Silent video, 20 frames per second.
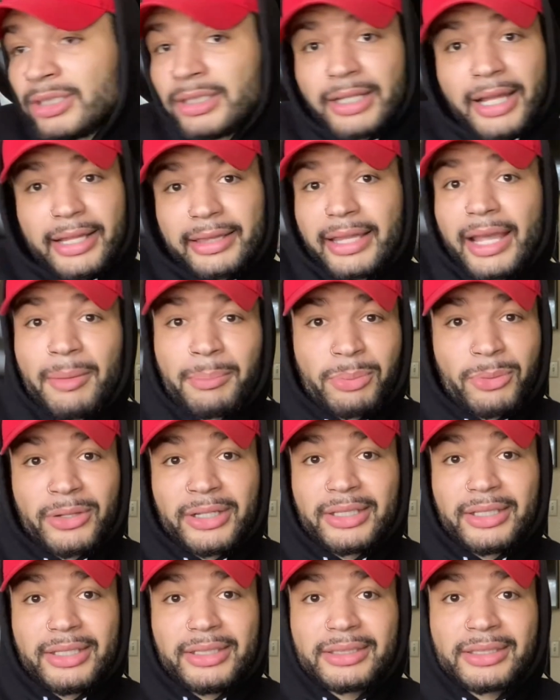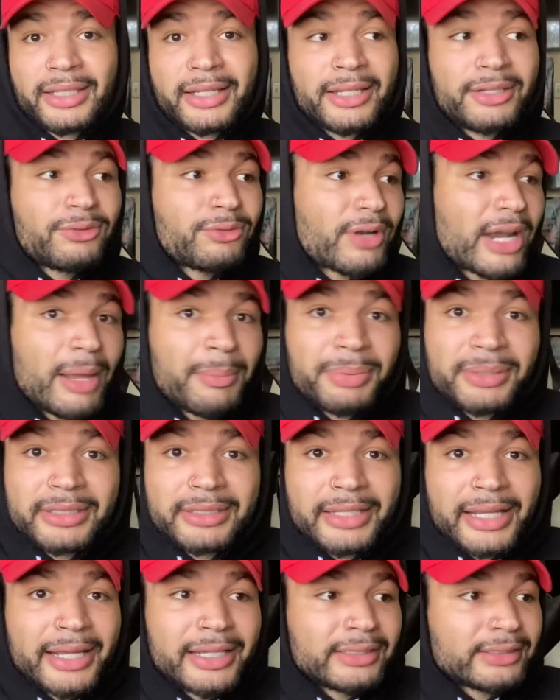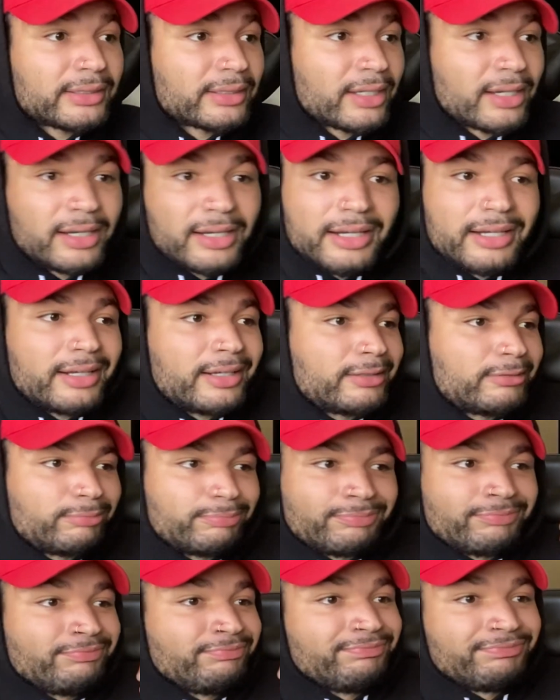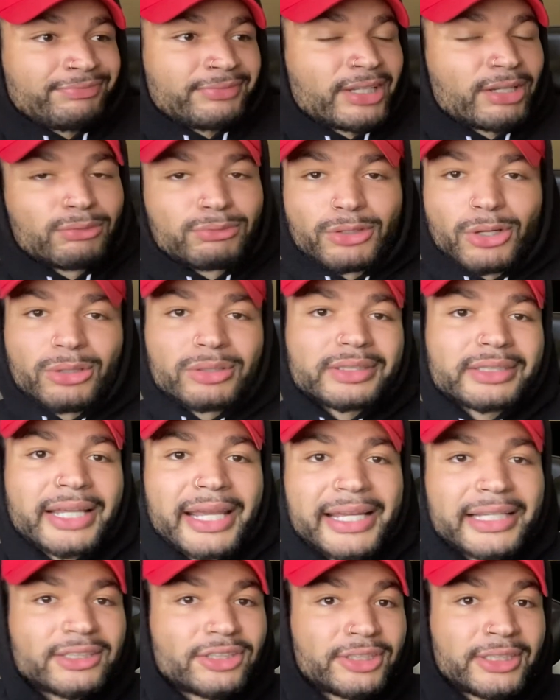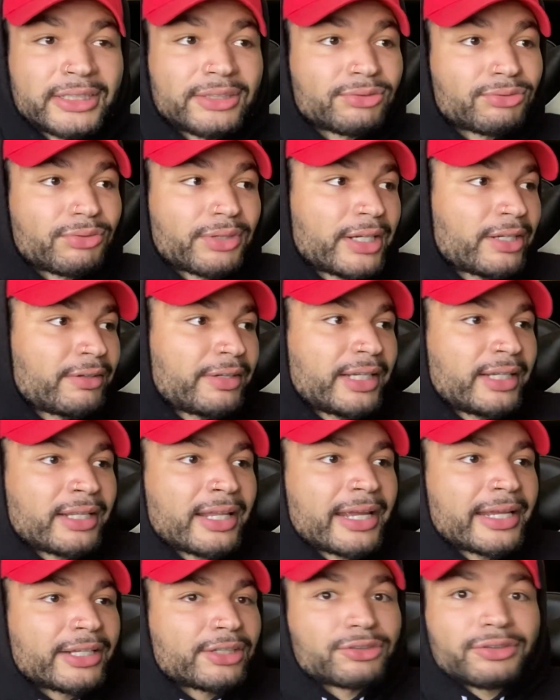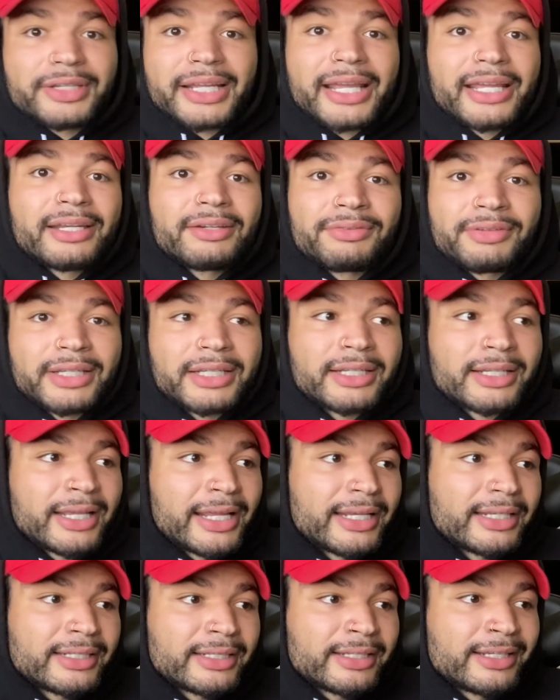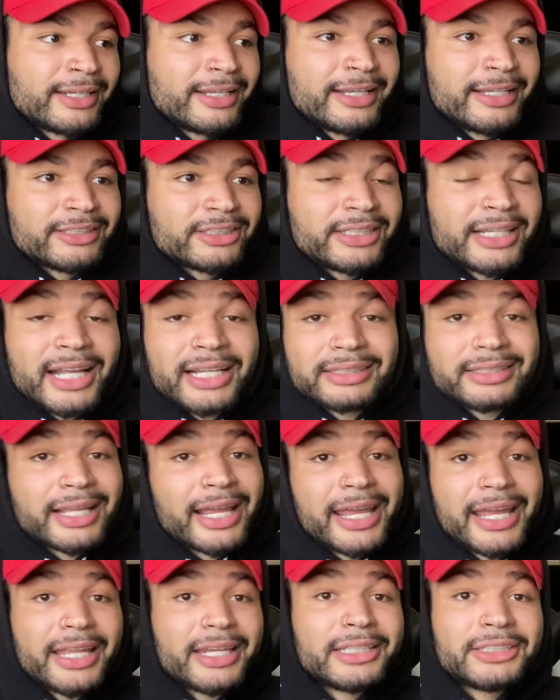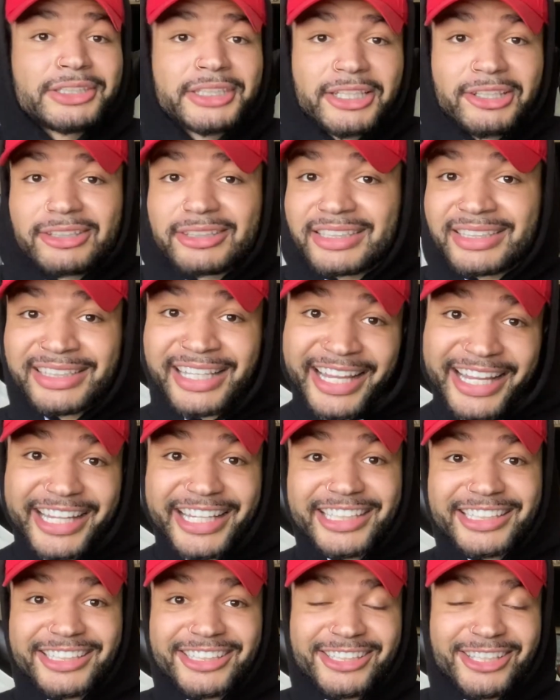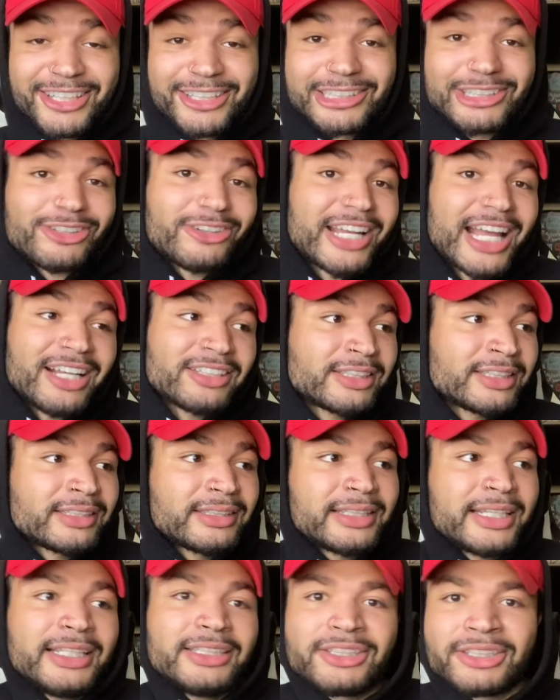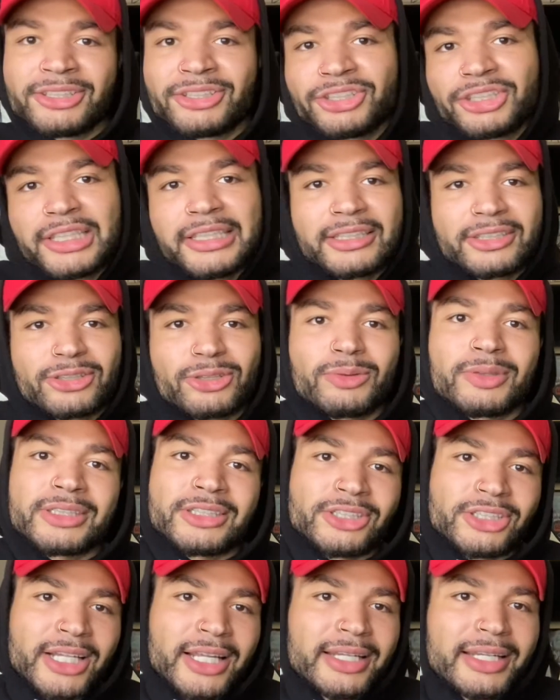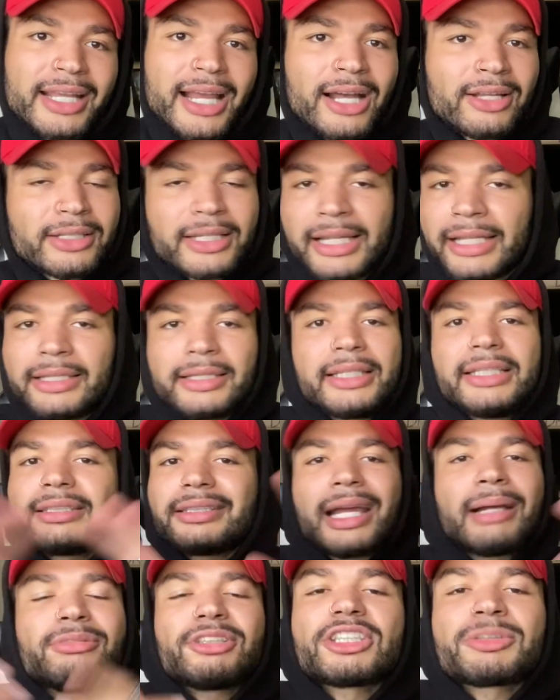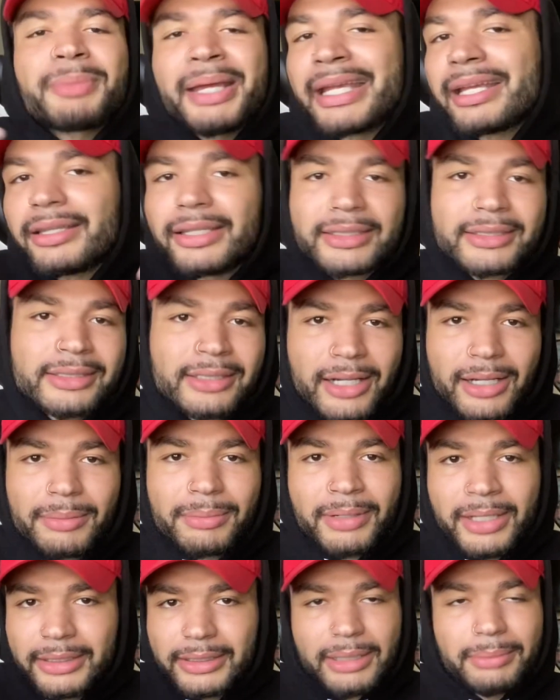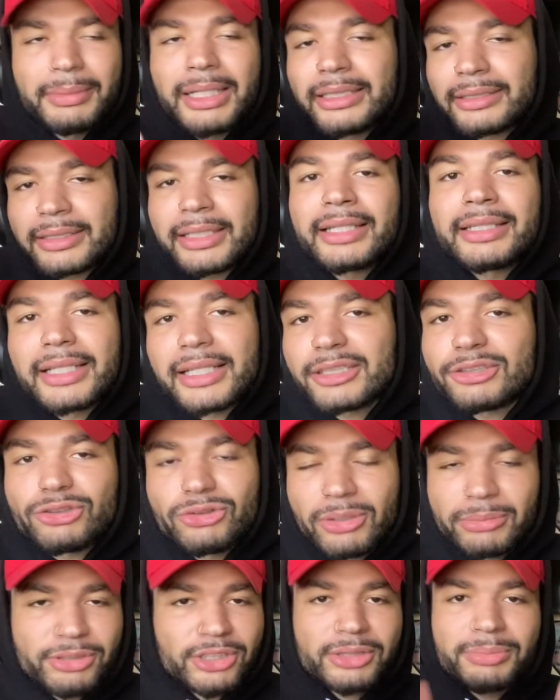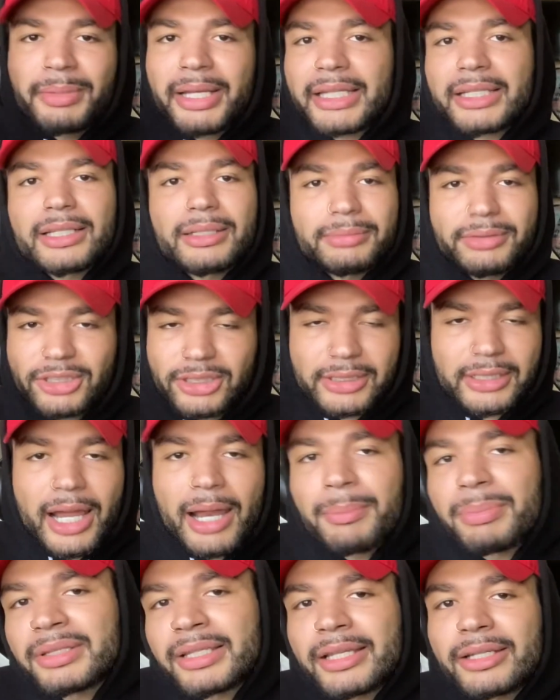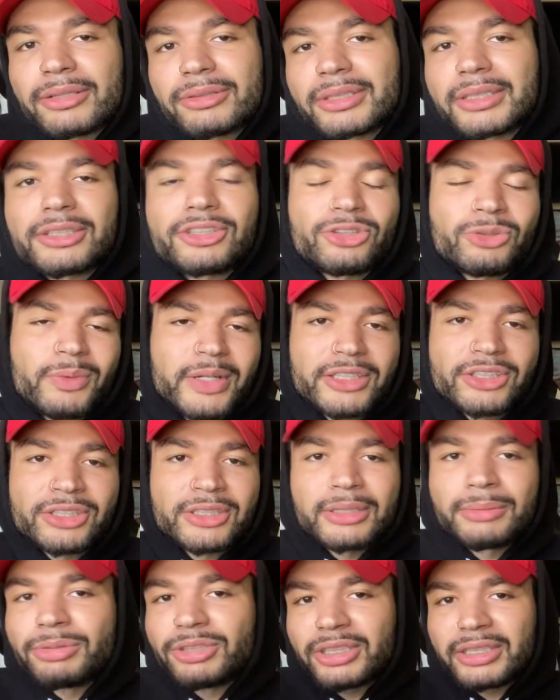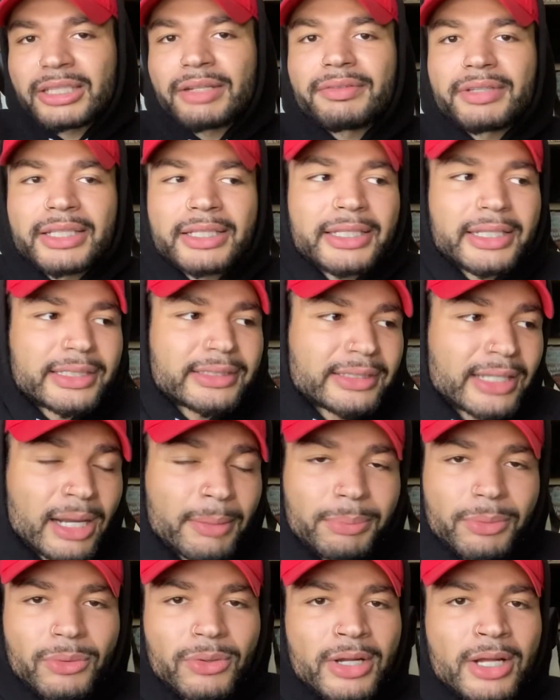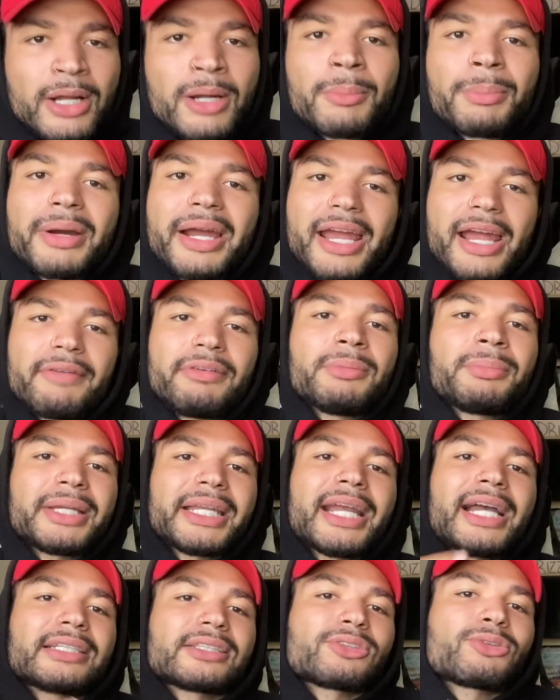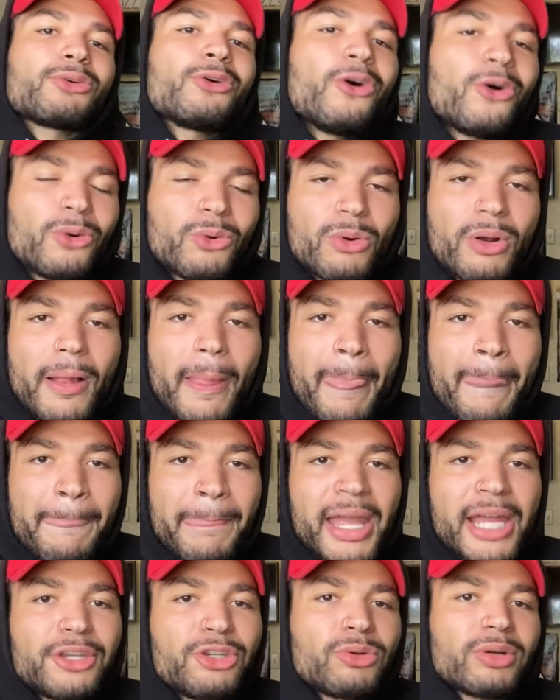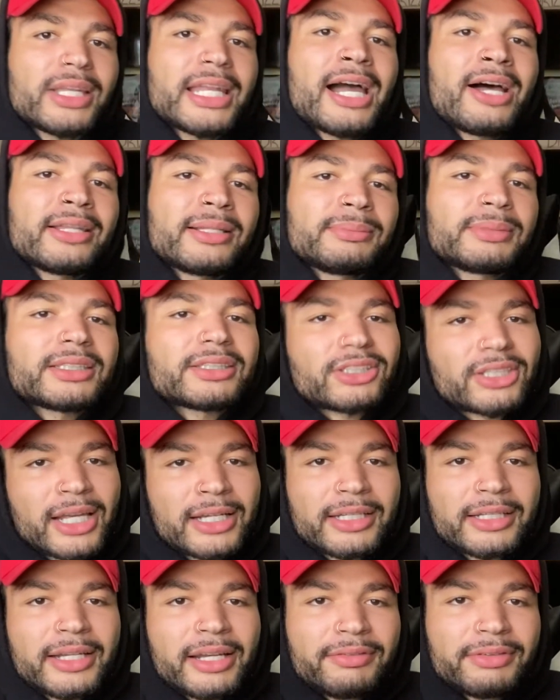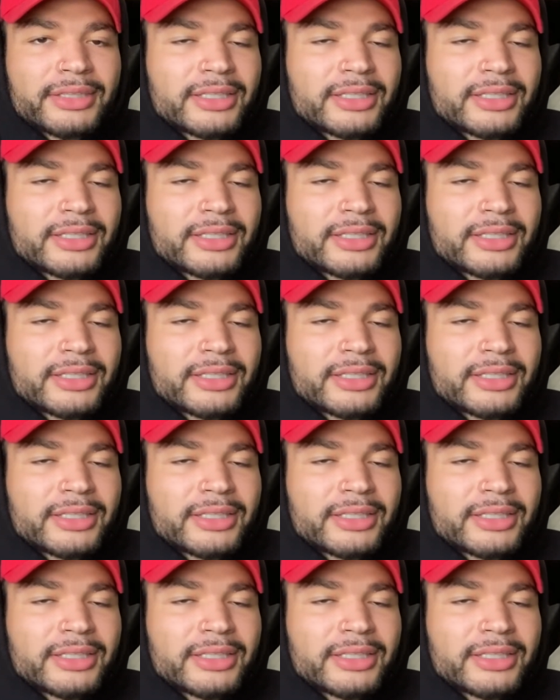At that point, Lisa can rap and dance. Rosé, she's very like creative and she has that energy on stage. So now she's teaching Jisoo and Jennie how to, and this, I'm just making this up. I'm not saying that it's true. I'm just making up just a hypothetical situation. I'm just giving it an example. But everybody has a role and you allow them to shine in every